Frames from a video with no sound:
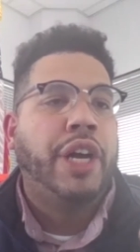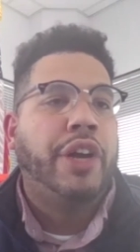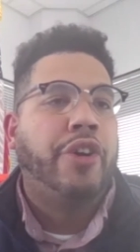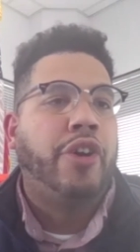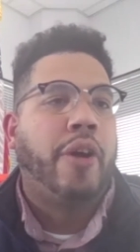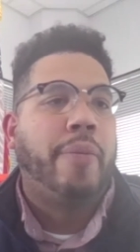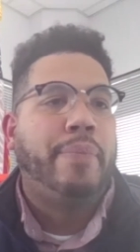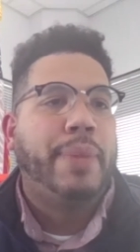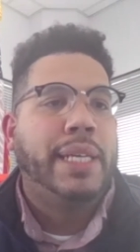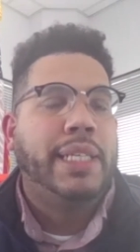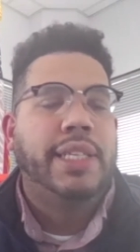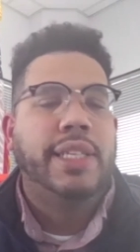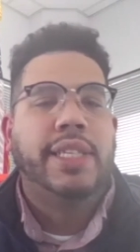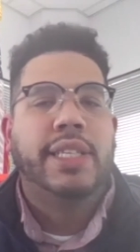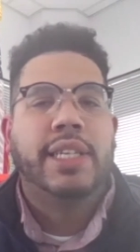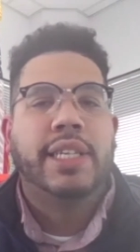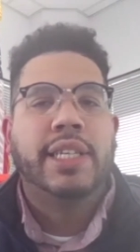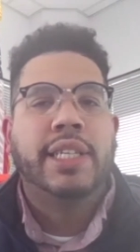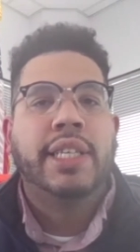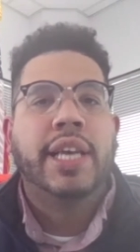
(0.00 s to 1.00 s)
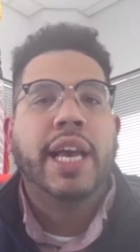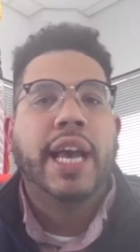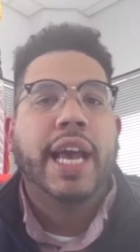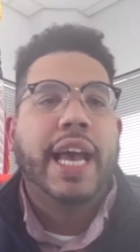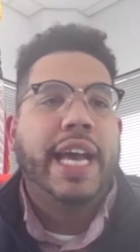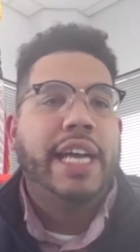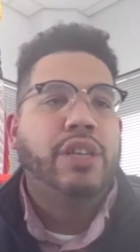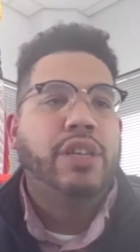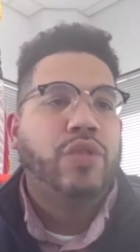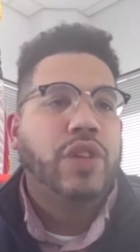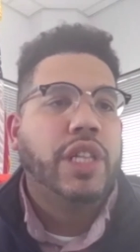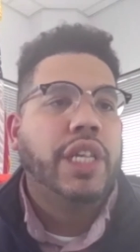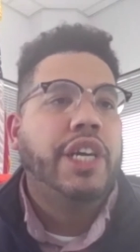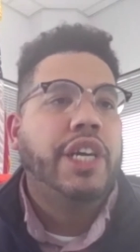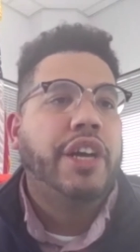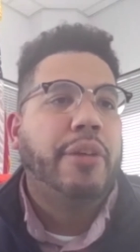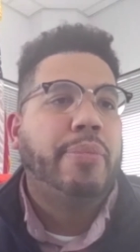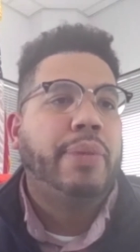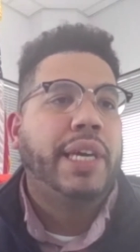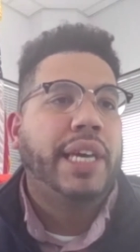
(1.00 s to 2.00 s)
and on our businesses is really
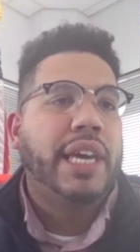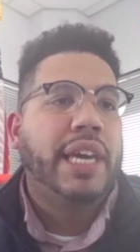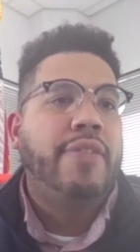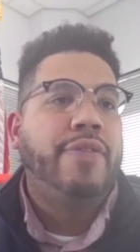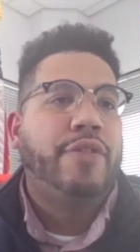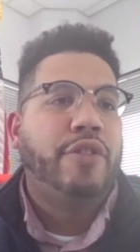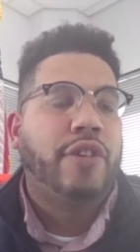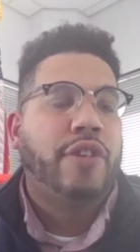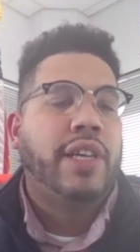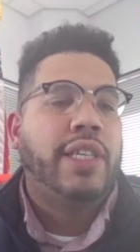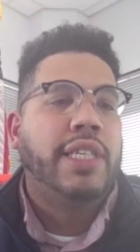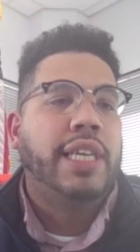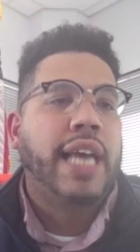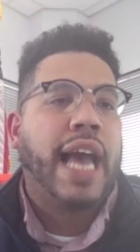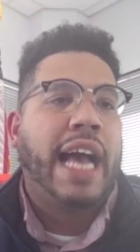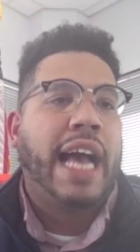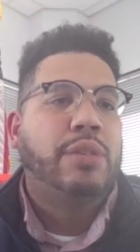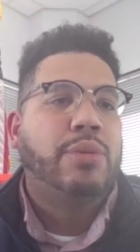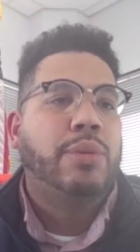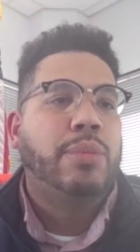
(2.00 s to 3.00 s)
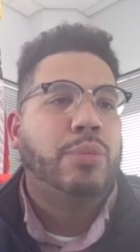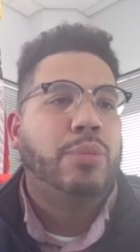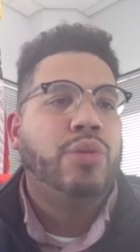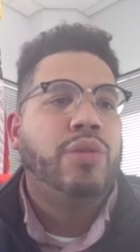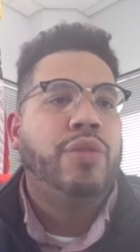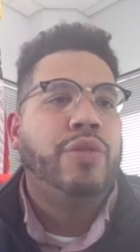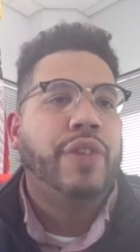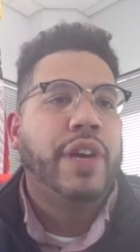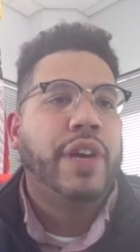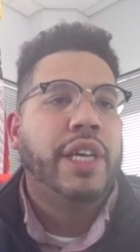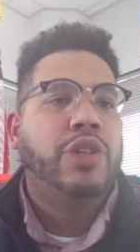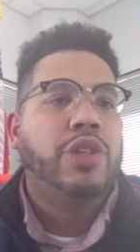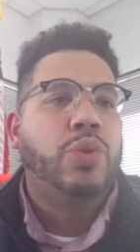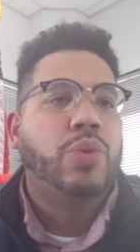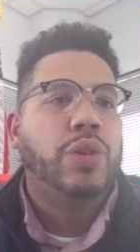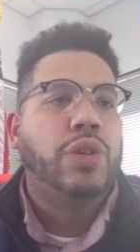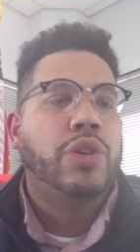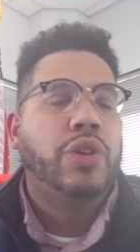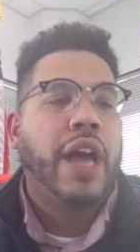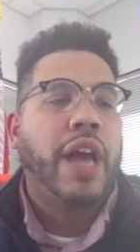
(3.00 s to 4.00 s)
going to be key for us as we move
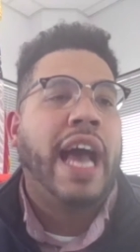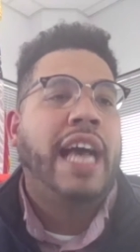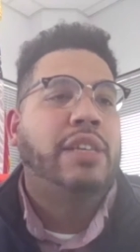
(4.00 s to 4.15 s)
into an,